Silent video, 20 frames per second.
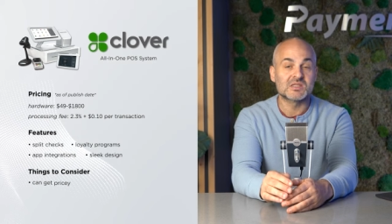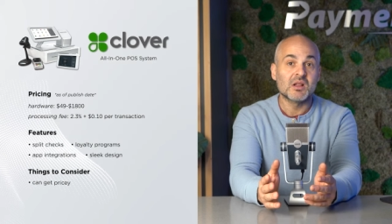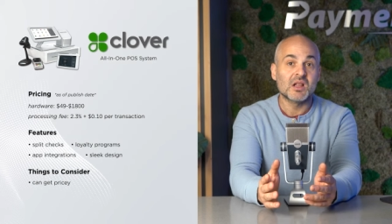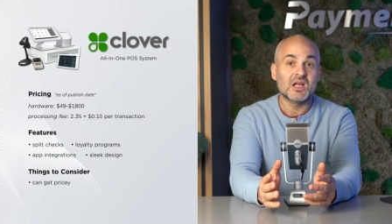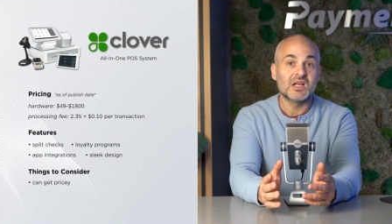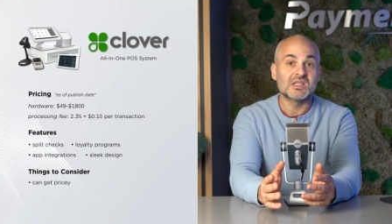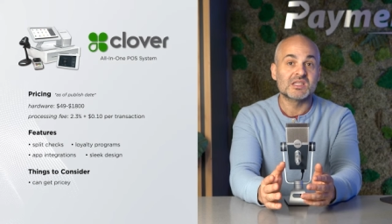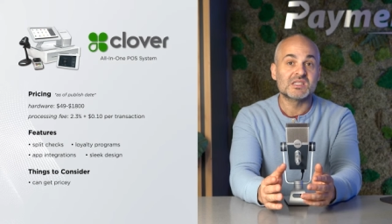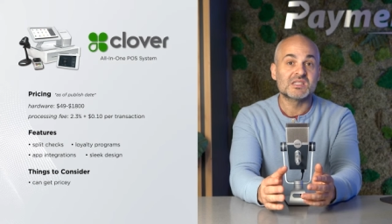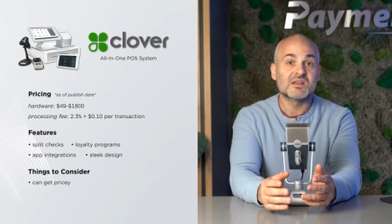
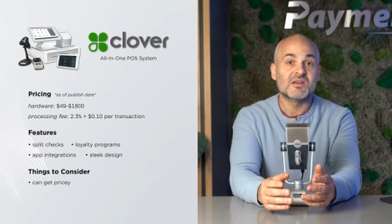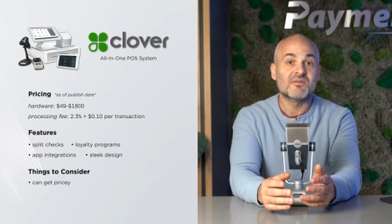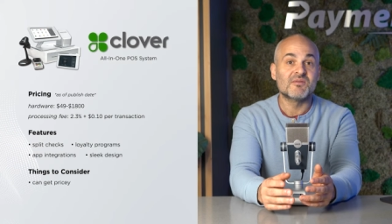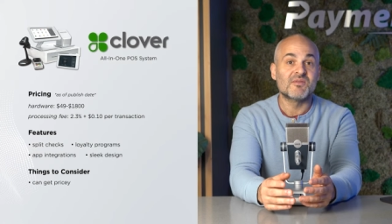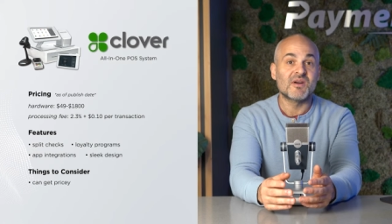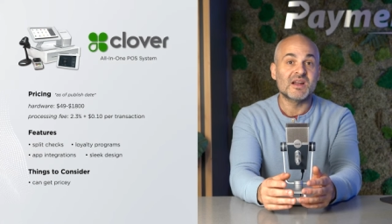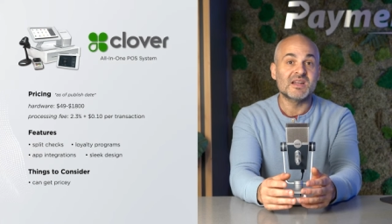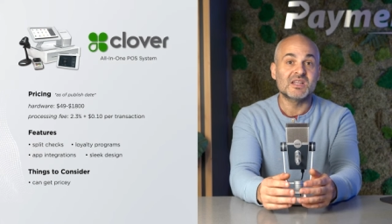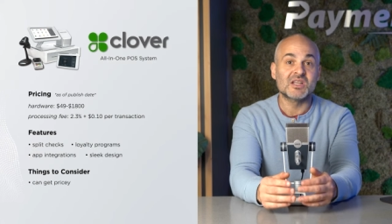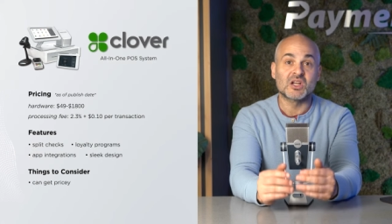Plus,
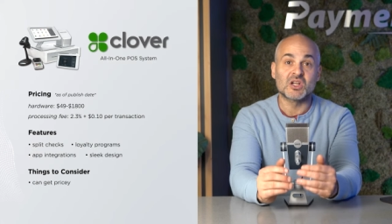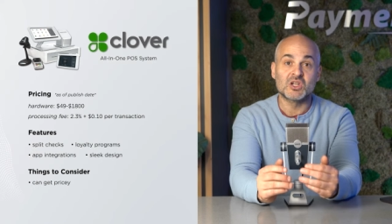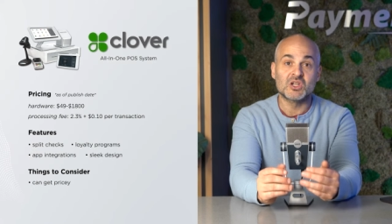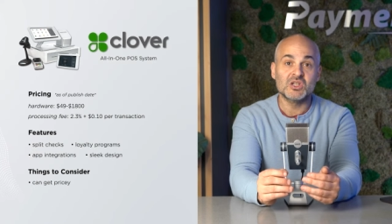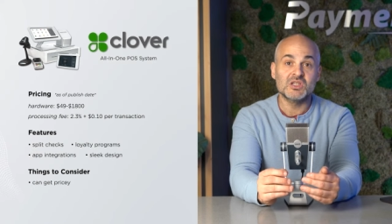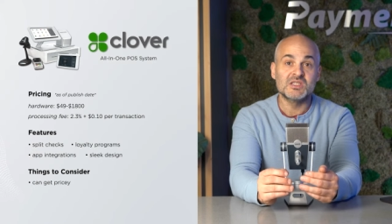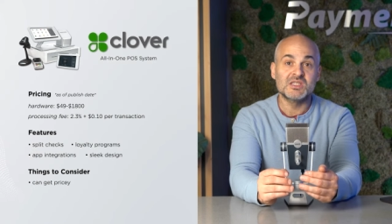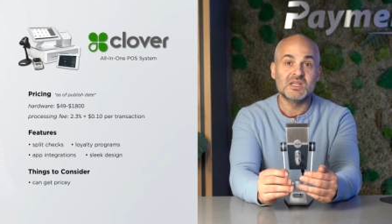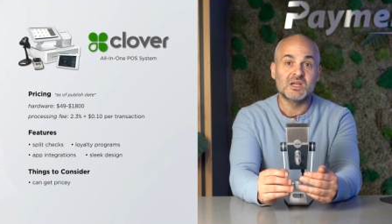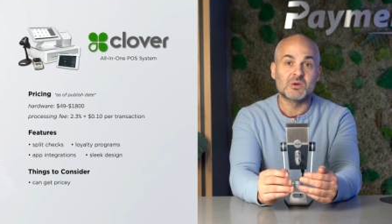finding a
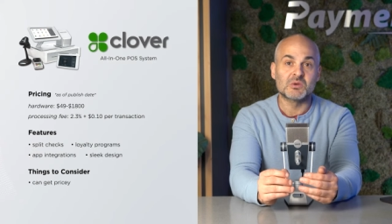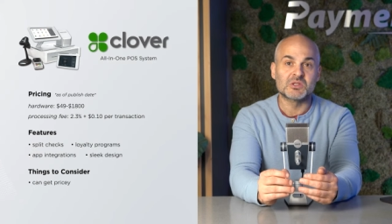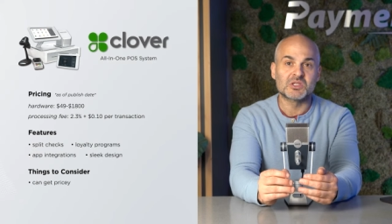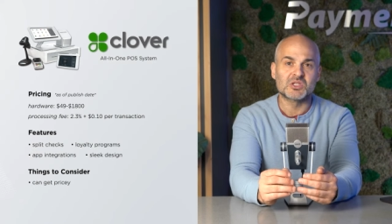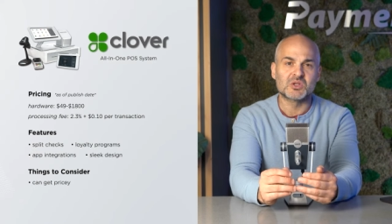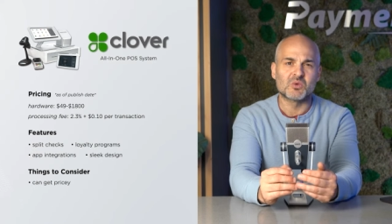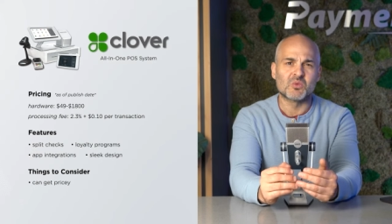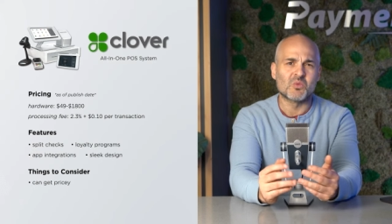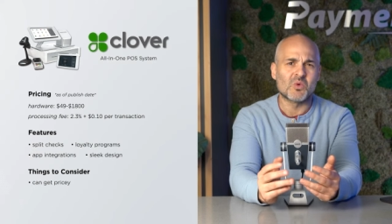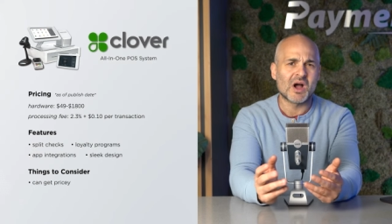good deal with such
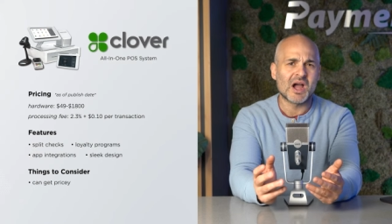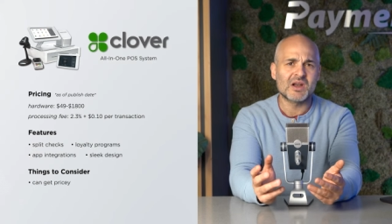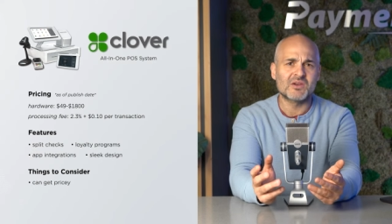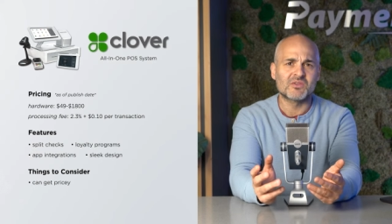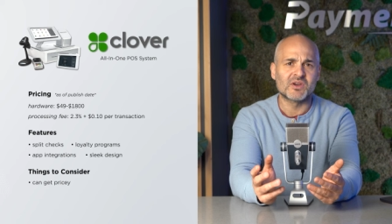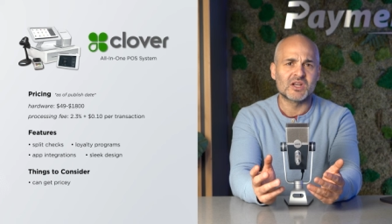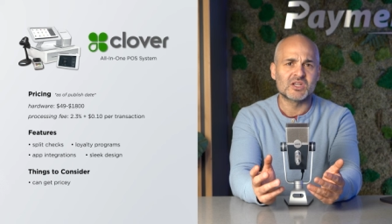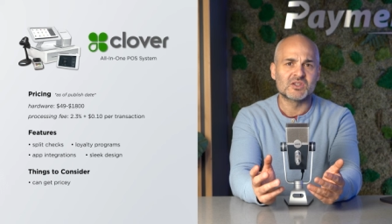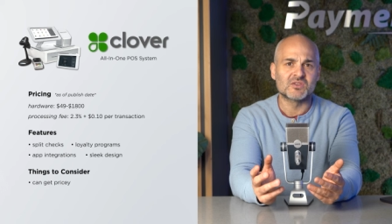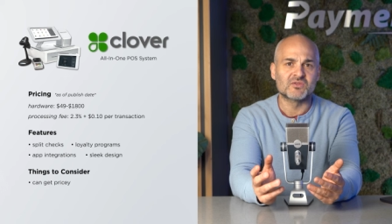a wide
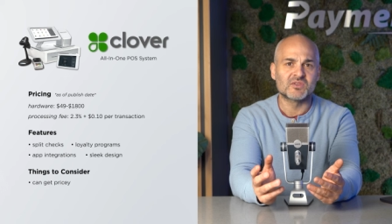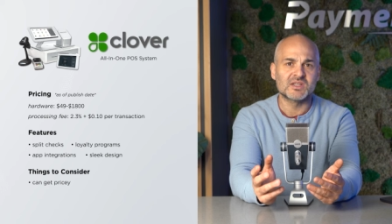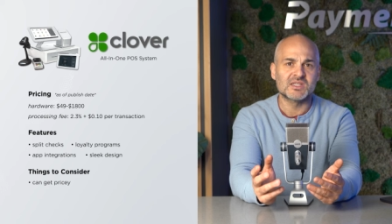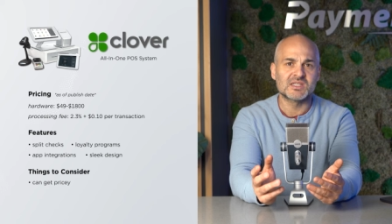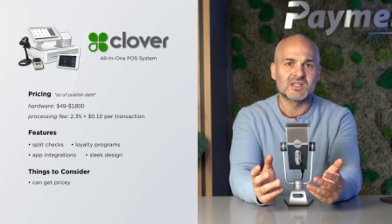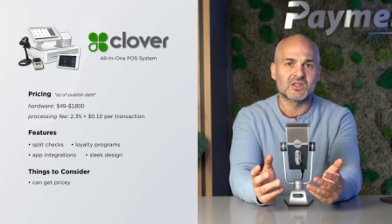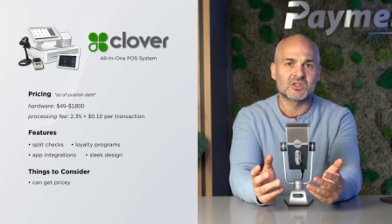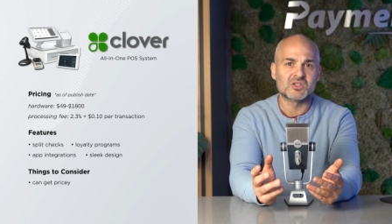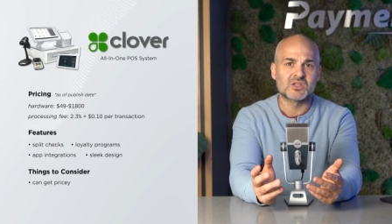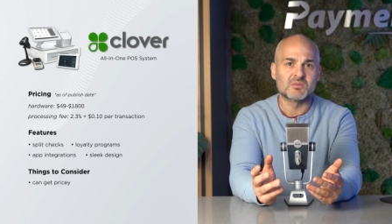range of
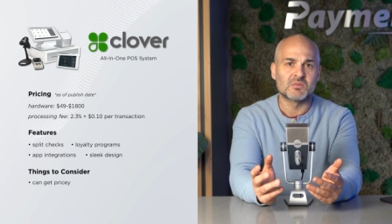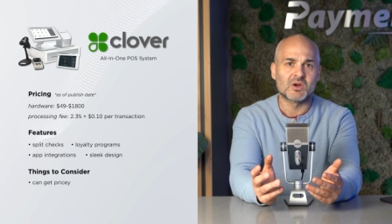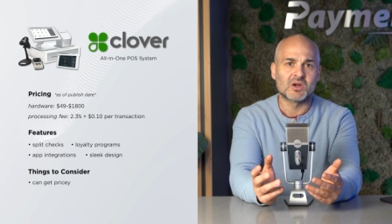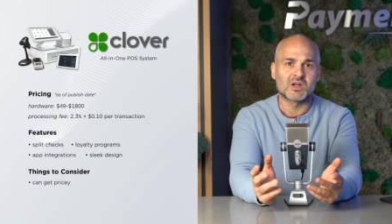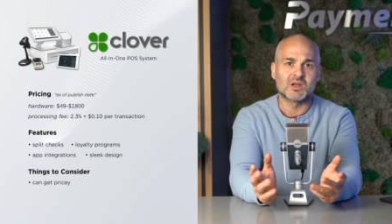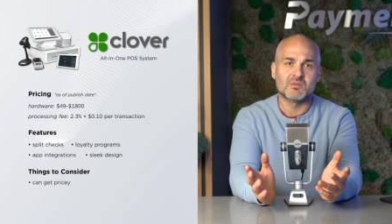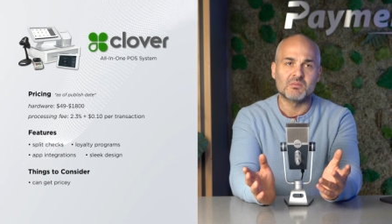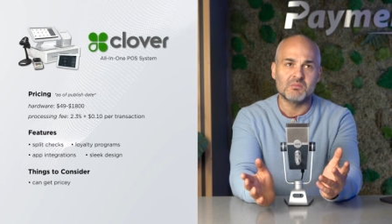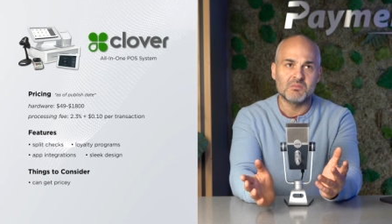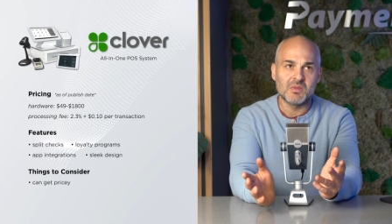resellers in the
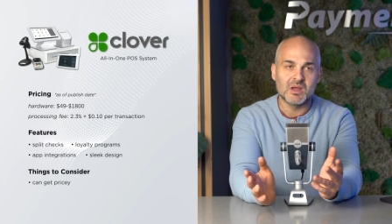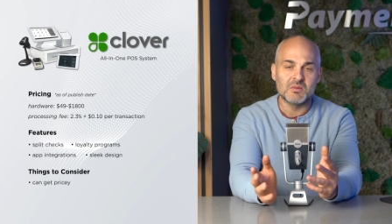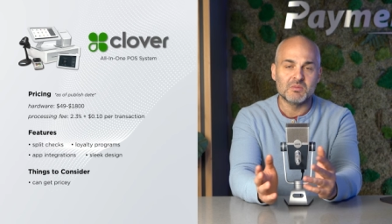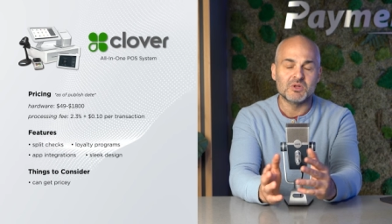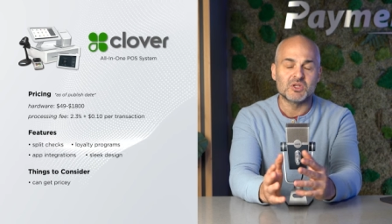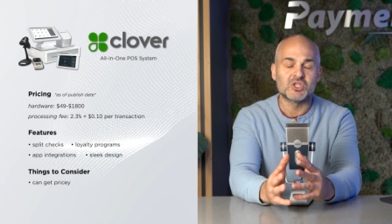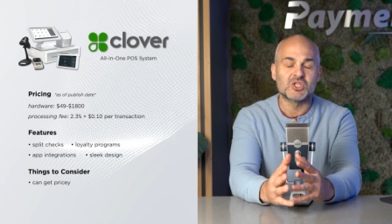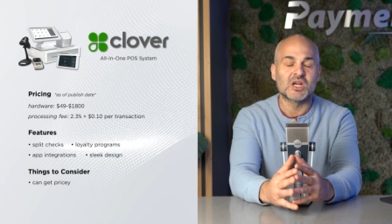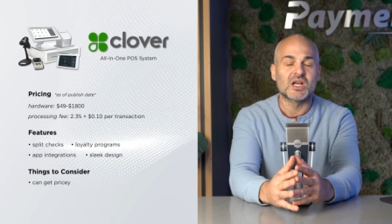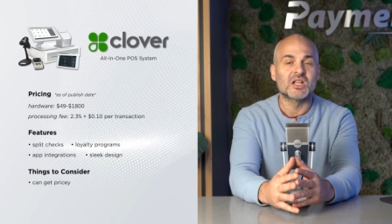market may be
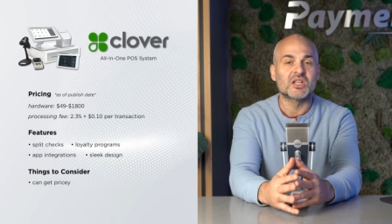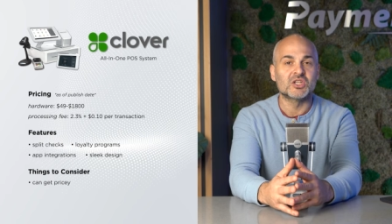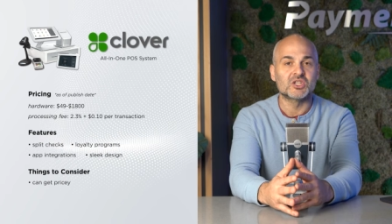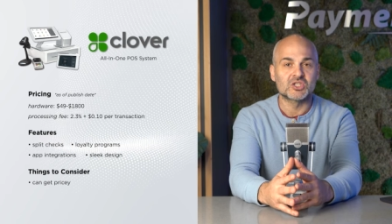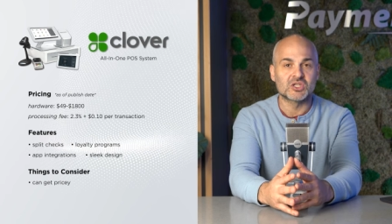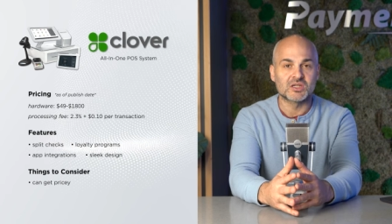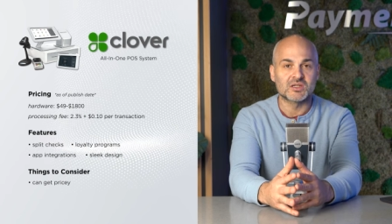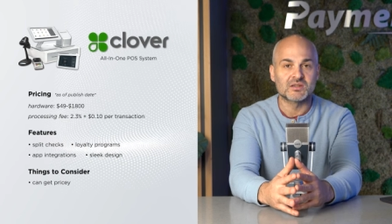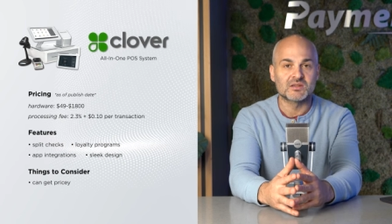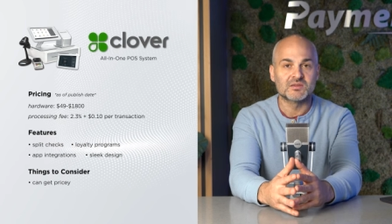
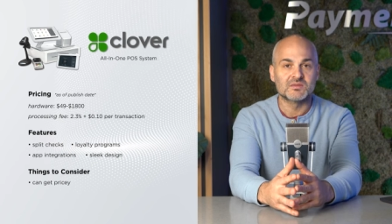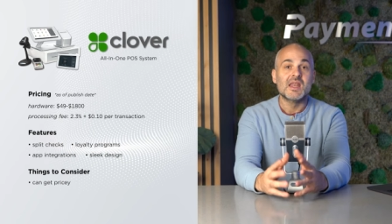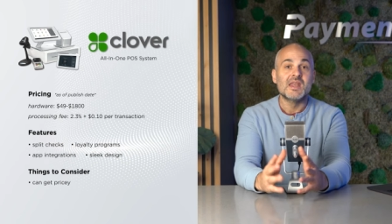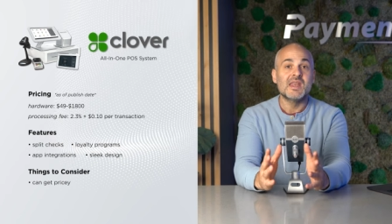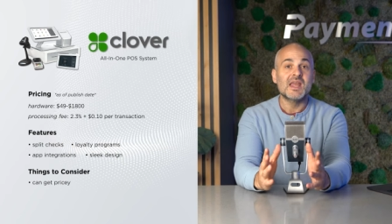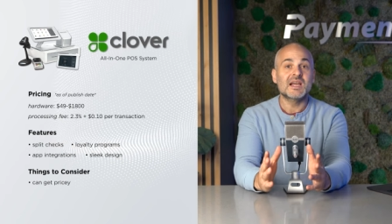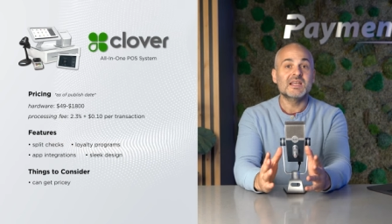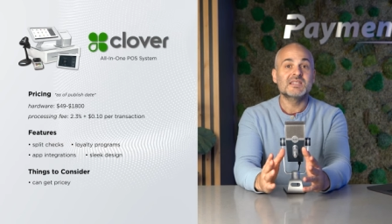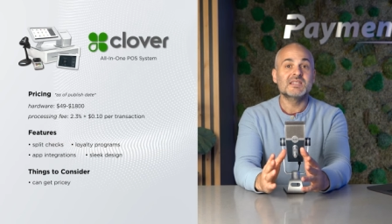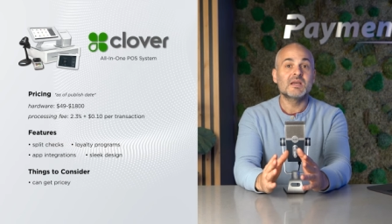challenging.
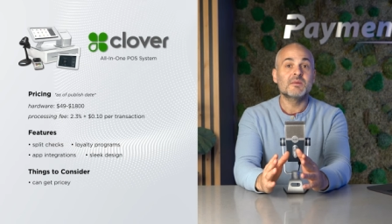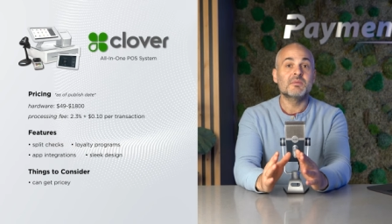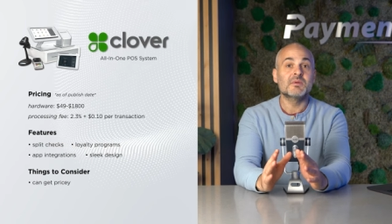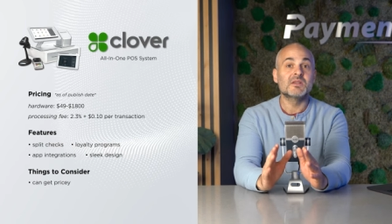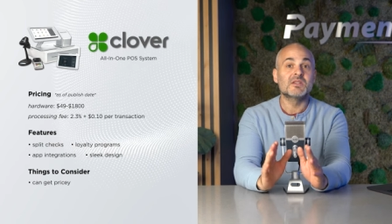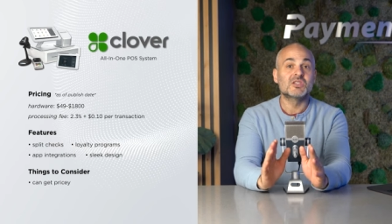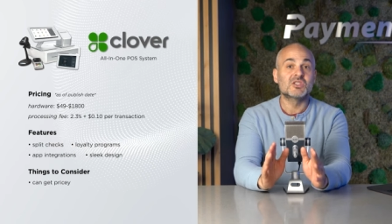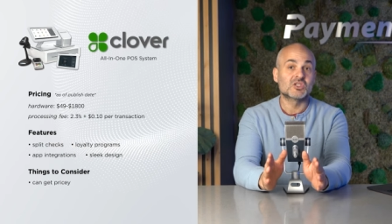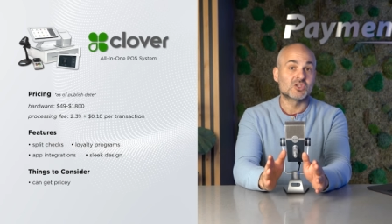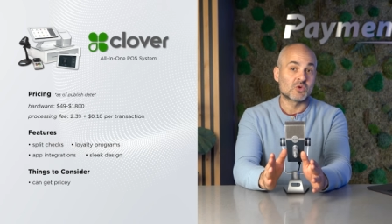Next up
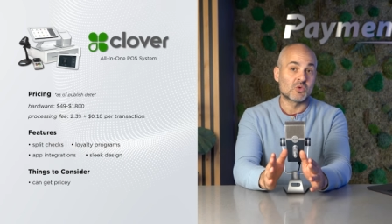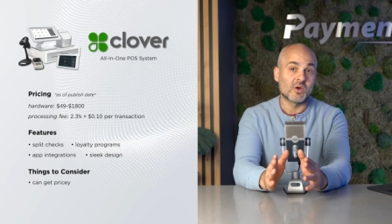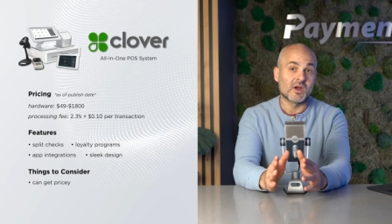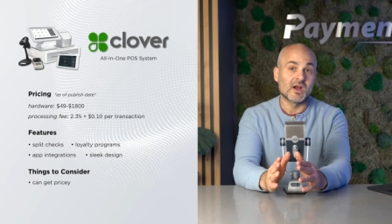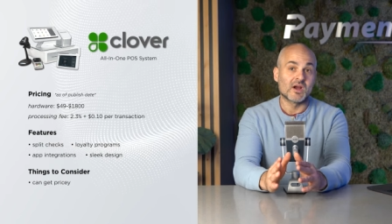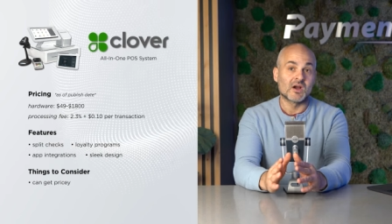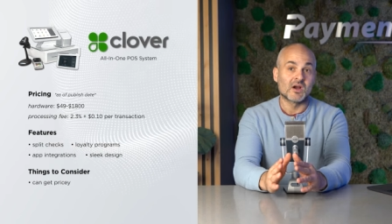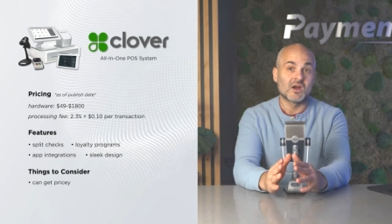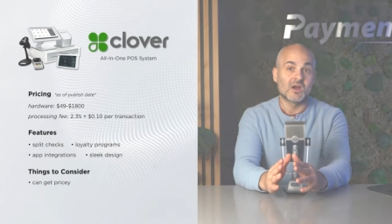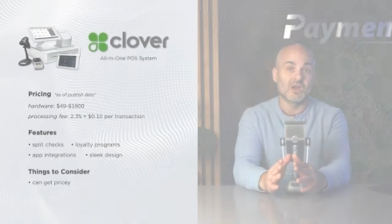is Square,